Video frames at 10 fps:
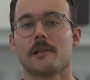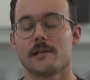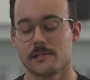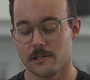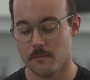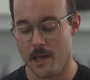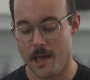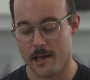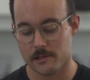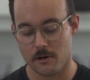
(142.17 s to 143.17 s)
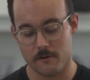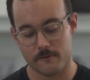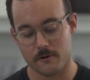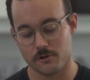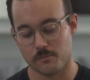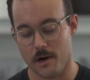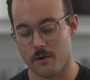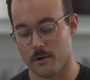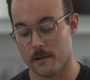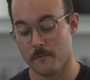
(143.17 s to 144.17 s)
place Him as our first
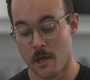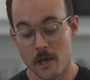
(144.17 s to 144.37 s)
priority.